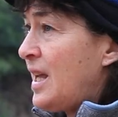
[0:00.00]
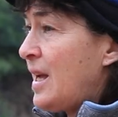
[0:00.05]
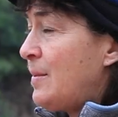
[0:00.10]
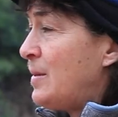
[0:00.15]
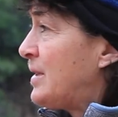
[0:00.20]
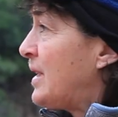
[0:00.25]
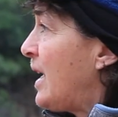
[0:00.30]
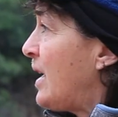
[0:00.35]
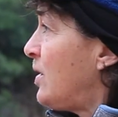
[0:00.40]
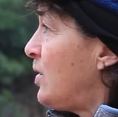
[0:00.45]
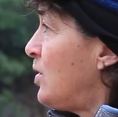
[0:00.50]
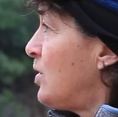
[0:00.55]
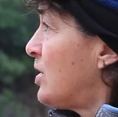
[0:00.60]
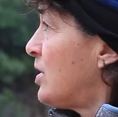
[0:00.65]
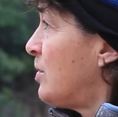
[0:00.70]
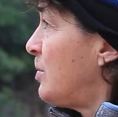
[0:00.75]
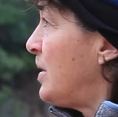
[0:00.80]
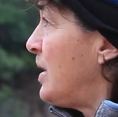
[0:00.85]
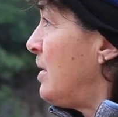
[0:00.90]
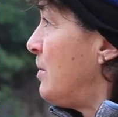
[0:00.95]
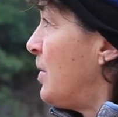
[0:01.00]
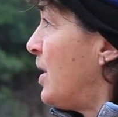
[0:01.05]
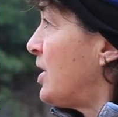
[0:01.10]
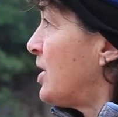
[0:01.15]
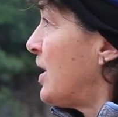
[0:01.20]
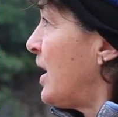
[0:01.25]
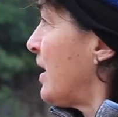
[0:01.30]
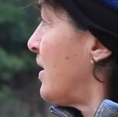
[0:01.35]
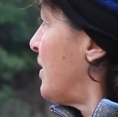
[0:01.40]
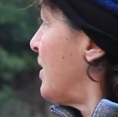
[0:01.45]
habitat used to be
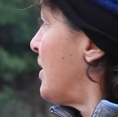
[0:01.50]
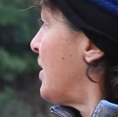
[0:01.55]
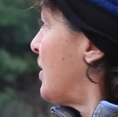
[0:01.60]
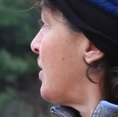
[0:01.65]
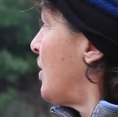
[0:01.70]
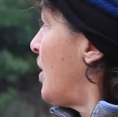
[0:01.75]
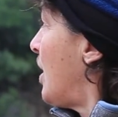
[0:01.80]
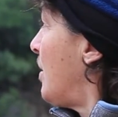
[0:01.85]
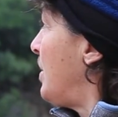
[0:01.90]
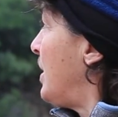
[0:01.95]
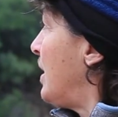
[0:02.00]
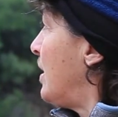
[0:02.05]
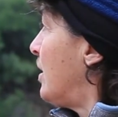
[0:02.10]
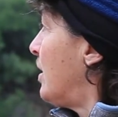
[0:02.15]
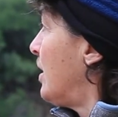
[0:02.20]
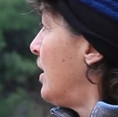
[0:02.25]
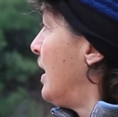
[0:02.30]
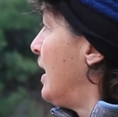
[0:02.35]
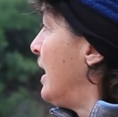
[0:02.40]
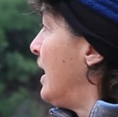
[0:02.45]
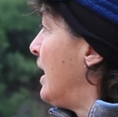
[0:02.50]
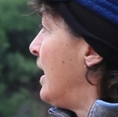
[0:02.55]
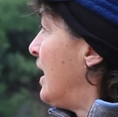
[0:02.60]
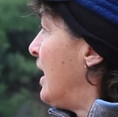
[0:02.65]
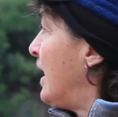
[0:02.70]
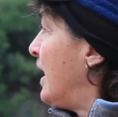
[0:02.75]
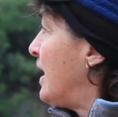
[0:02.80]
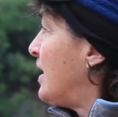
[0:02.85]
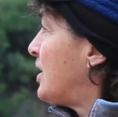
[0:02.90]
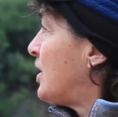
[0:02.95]
much like this scrub here,
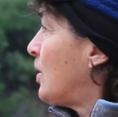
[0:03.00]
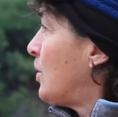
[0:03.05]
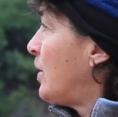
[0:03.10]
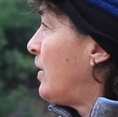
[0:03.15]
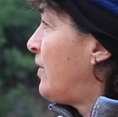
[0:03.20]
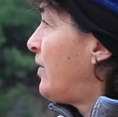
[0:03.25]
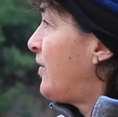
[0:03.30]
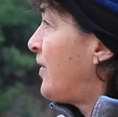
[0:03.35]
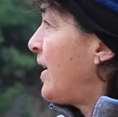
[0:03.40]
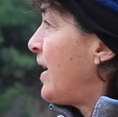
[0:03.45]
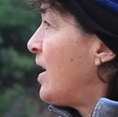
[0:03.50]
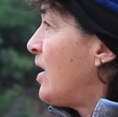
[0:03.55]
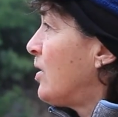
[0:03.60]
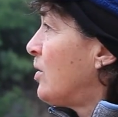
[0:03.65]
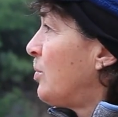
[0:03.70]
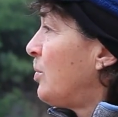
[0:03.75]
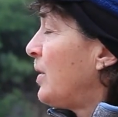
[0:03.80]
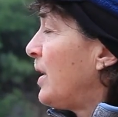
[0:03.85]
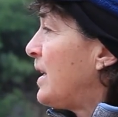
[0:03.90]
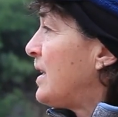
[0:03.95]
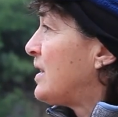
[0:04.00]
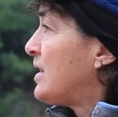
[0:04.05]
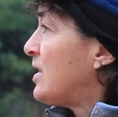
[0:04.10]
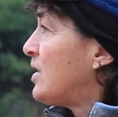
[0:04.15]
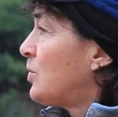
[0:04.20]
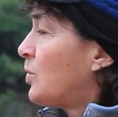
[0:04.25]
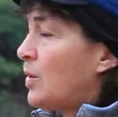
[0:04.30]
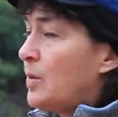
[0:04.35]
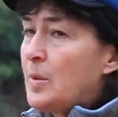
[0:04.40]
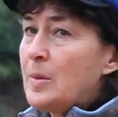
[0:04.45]
and so we found
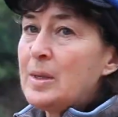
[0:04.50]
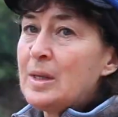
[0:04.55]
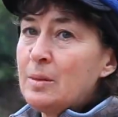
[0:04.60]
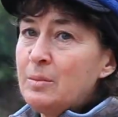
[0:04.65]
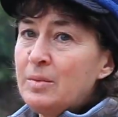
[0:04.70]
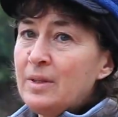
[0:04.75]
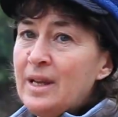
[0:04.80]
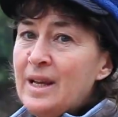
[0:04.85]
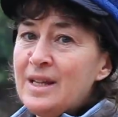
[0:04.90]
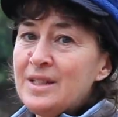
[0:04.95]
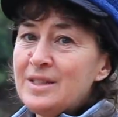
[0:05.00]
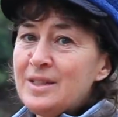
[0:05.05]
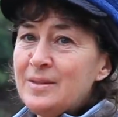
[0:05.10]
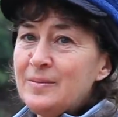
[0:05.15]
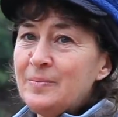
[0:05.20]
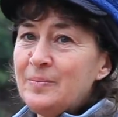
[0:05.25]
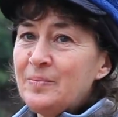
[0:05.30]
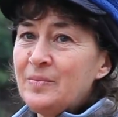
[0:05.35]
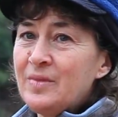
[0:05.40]
places where we can plant it